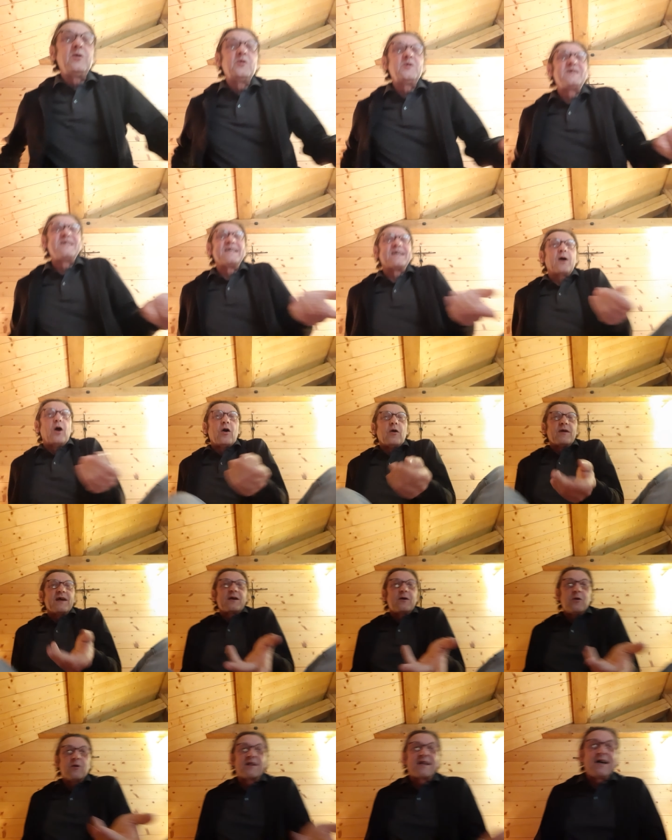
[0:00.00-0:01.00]
using
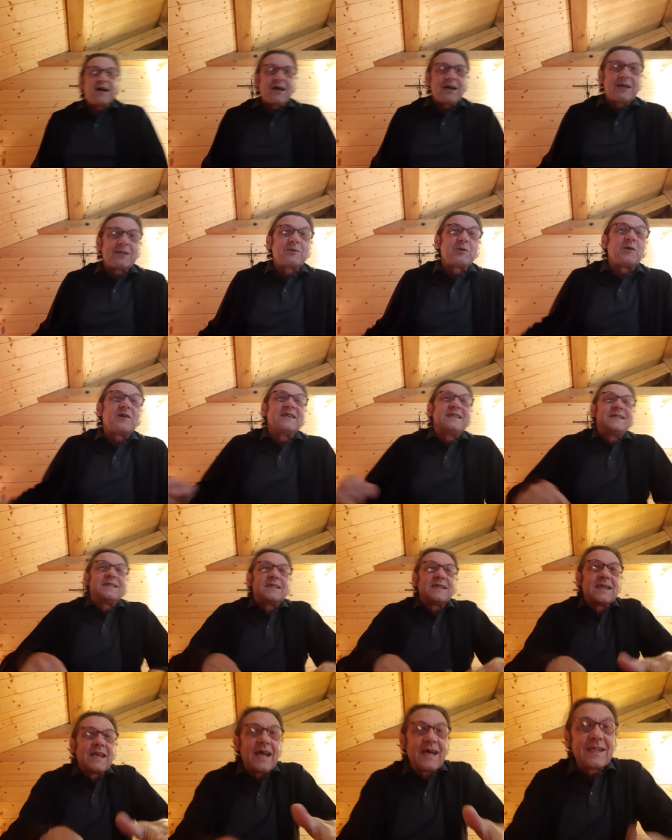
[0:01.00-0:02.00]
Oracle cards or
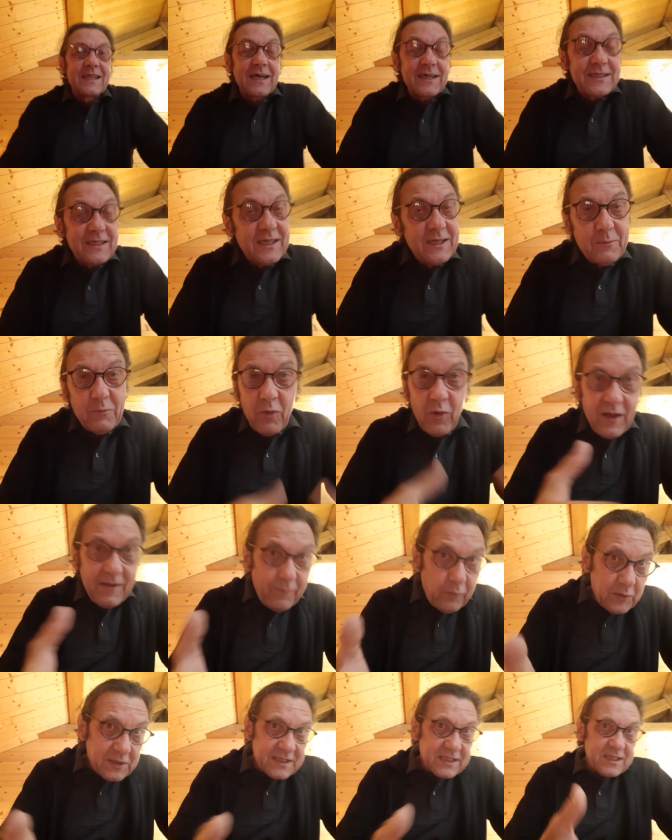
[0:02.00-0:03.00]
anything like that anymore.
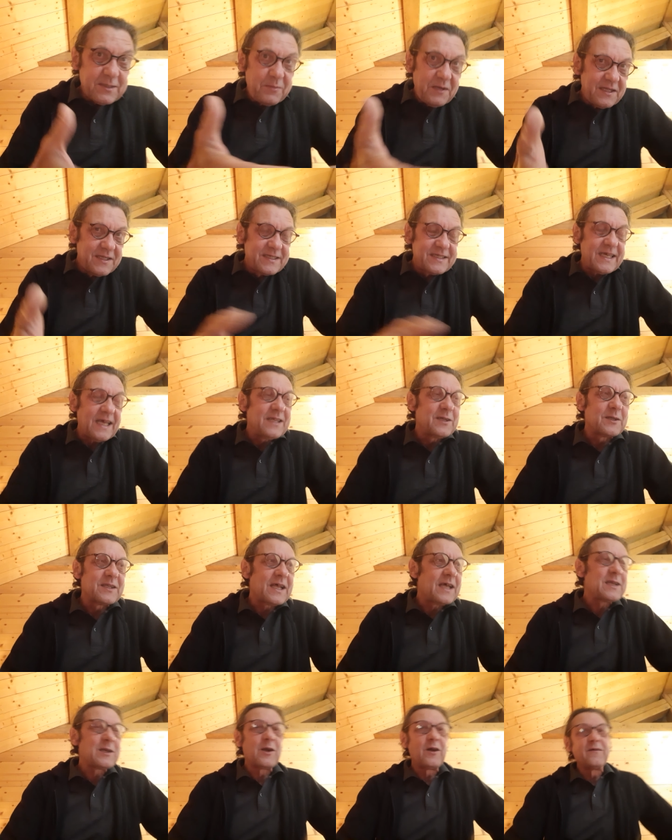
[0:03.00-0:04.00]
Everything's been said on
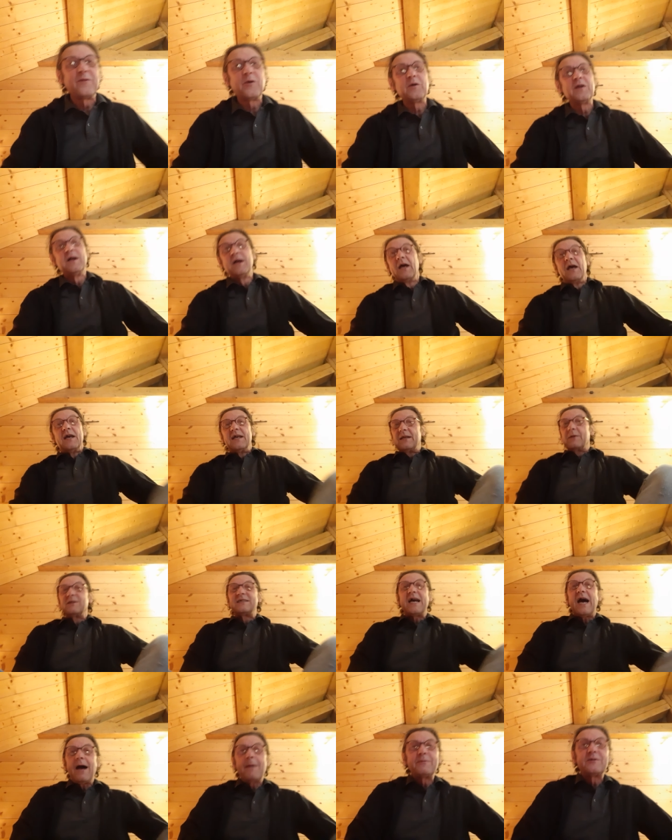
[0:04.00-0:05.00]
that level. There is
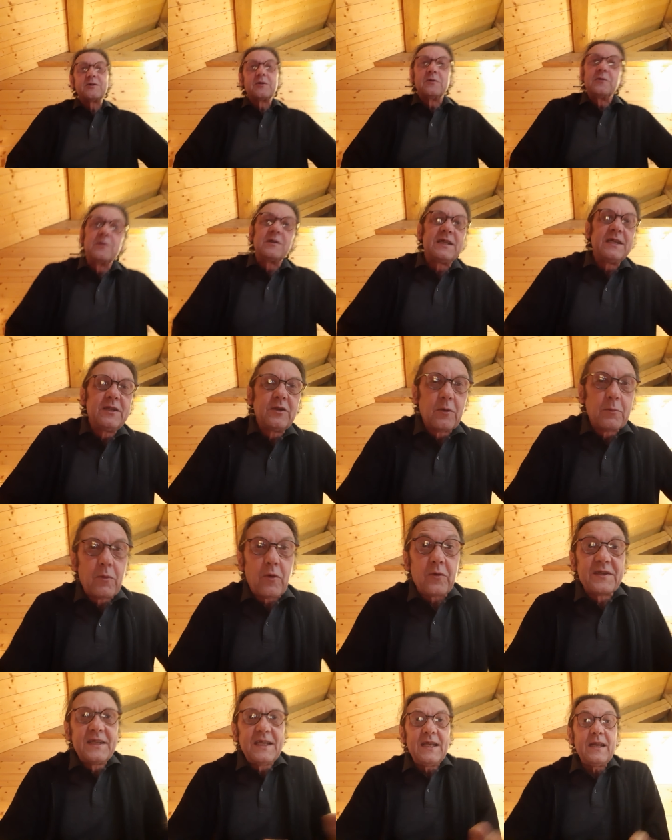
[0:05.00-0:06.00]
absolutely no
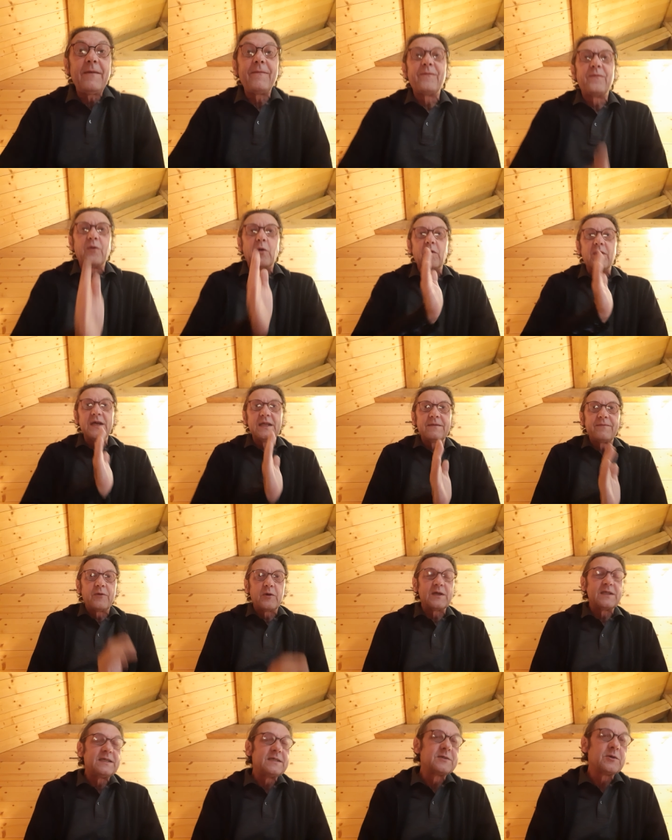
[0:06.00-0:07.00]
more need for it,
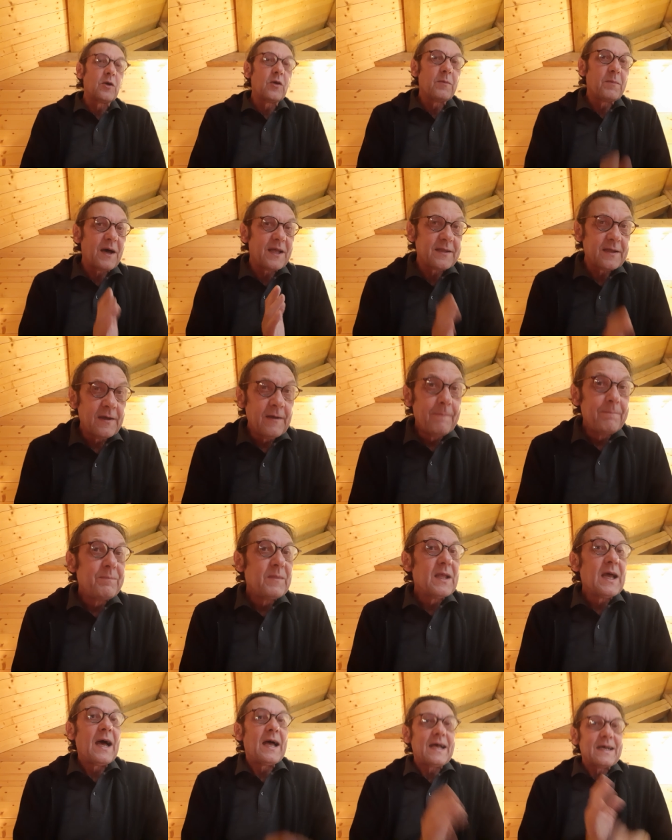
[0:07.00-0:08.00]
for it is all about
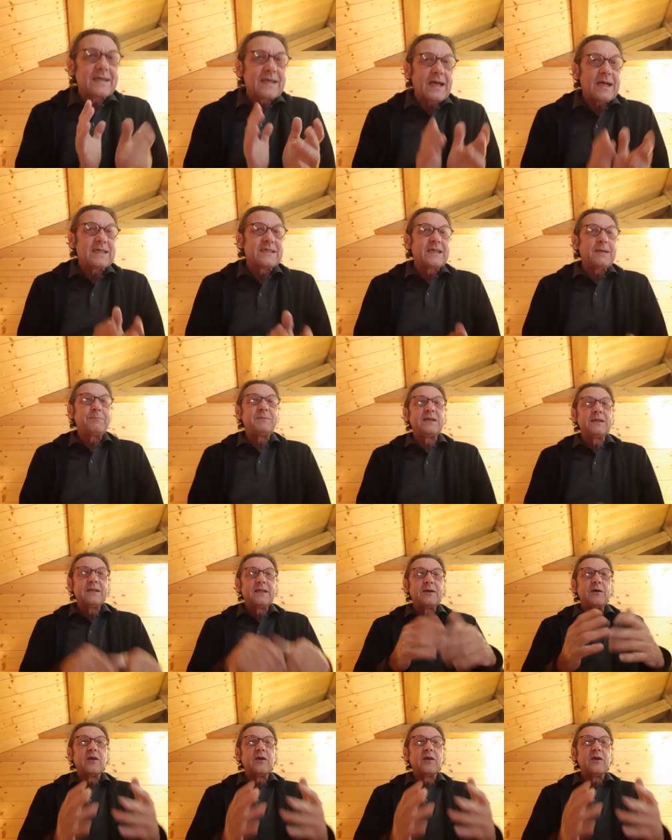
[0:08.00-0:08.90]
accepting the